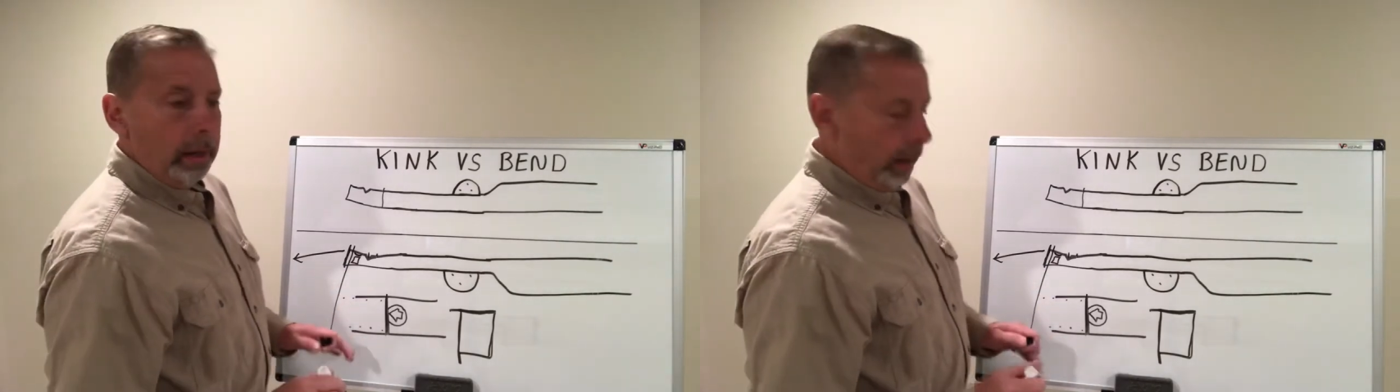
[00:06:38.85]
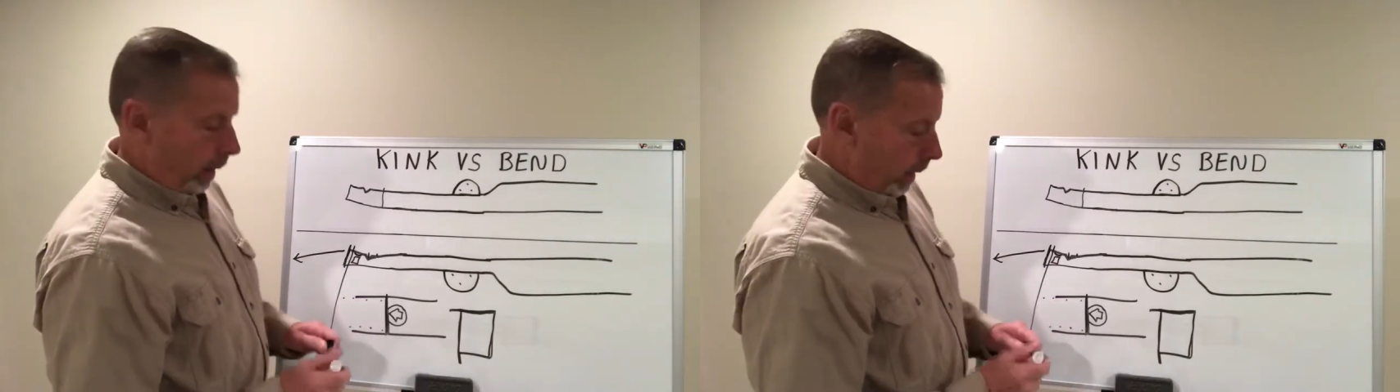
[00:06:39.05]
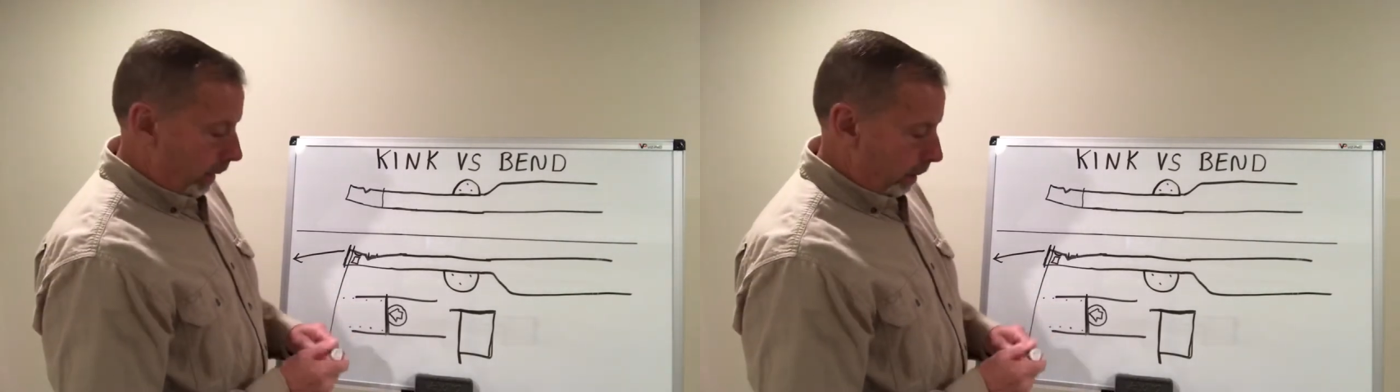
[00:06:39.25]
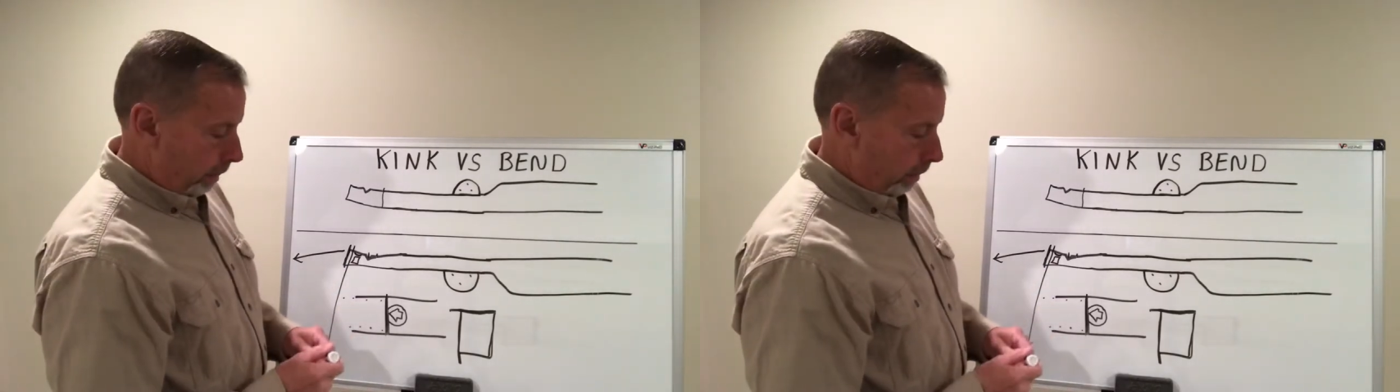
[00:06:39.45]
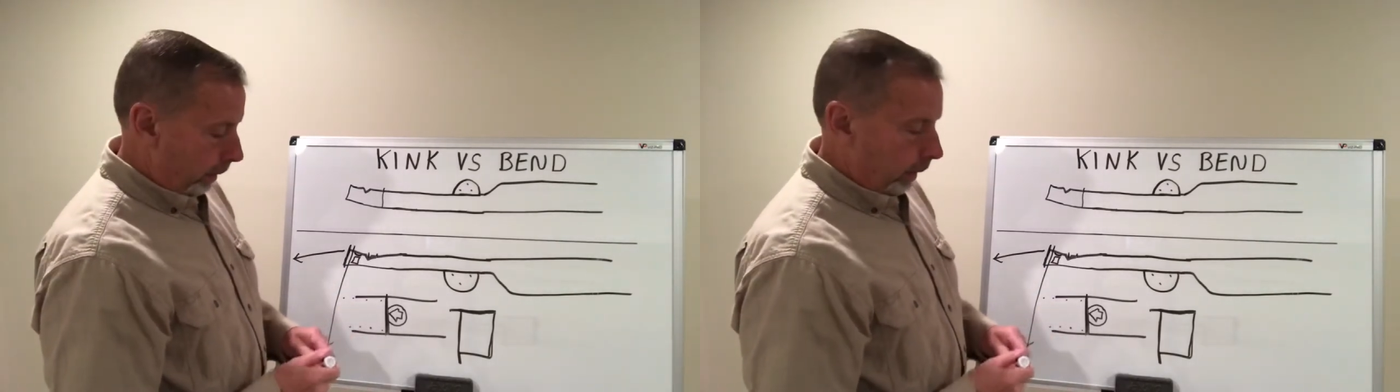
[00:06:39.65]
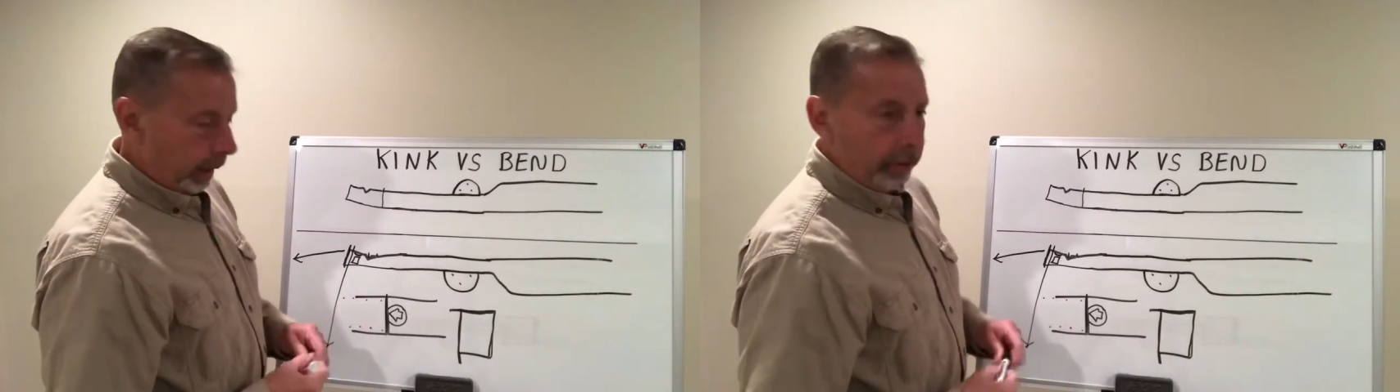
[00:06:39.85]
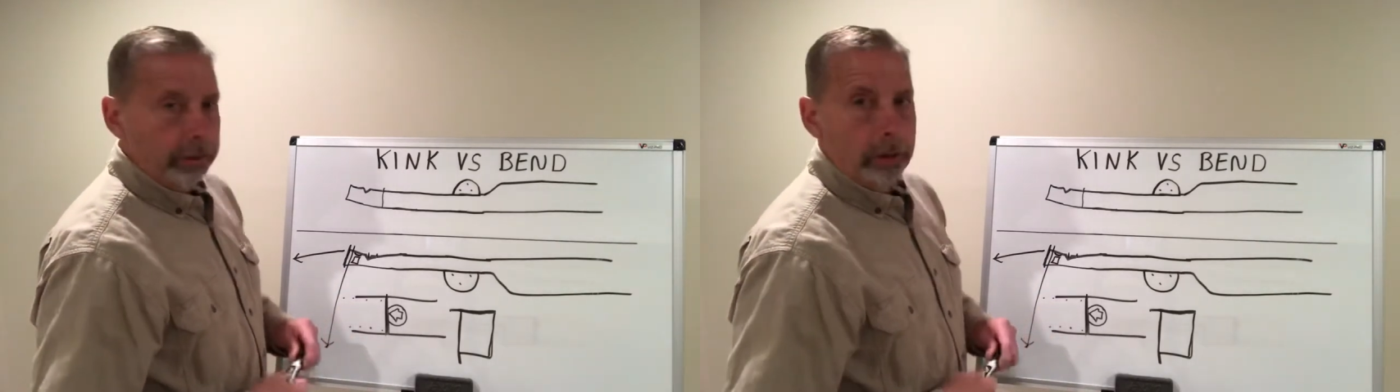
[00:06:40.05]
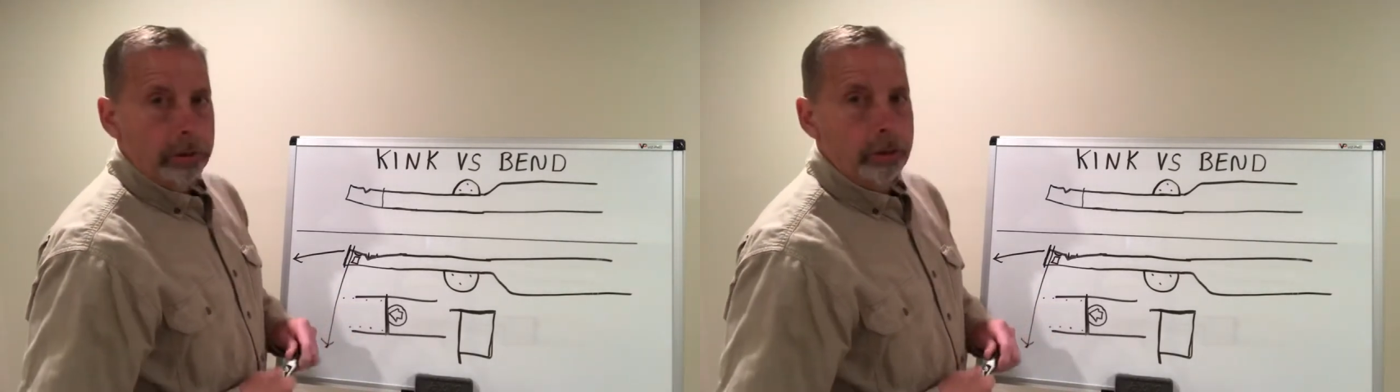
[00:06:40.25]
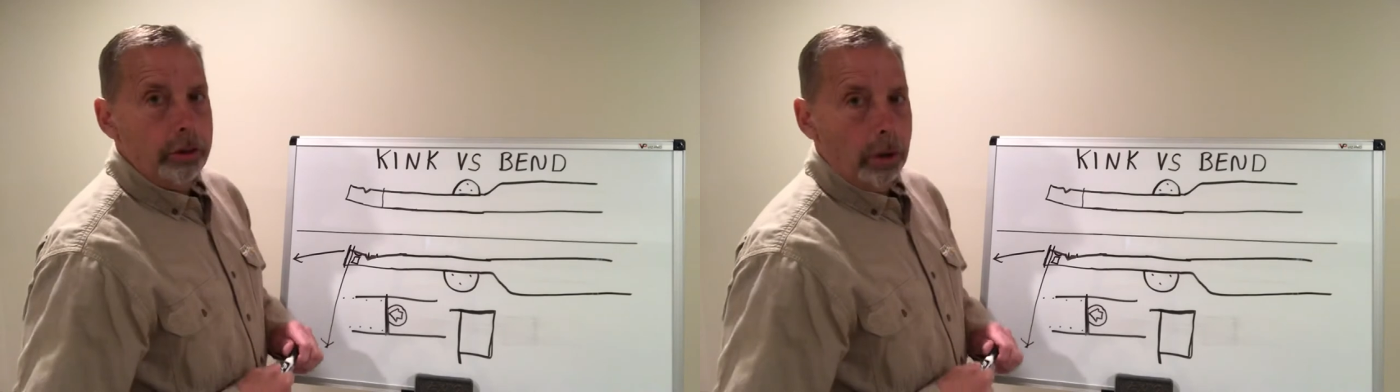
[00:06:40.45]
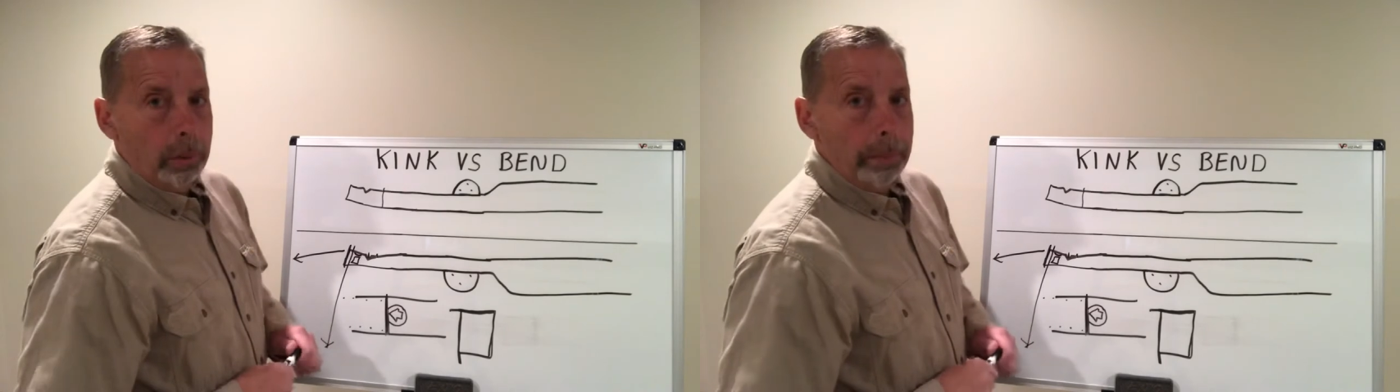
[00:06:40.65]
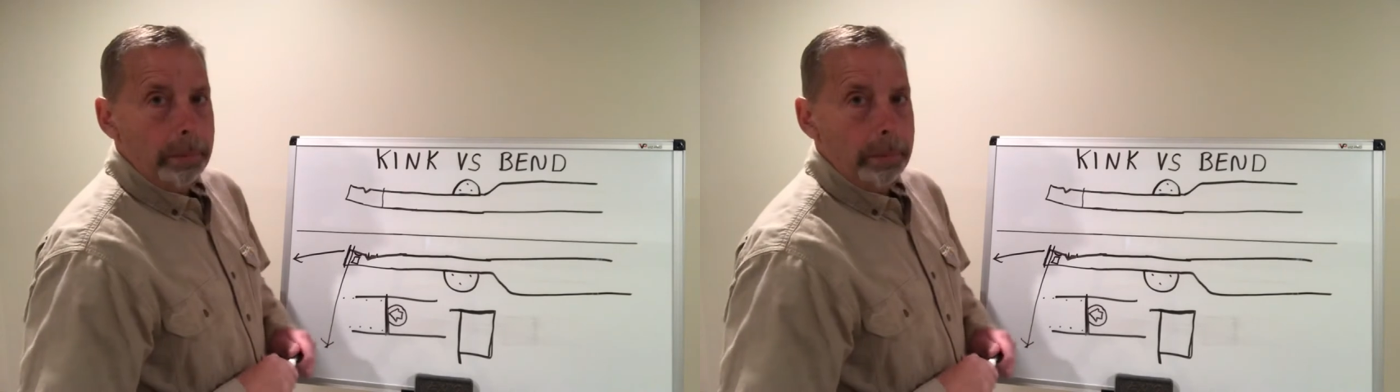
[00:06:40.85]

Uh, like I said, don't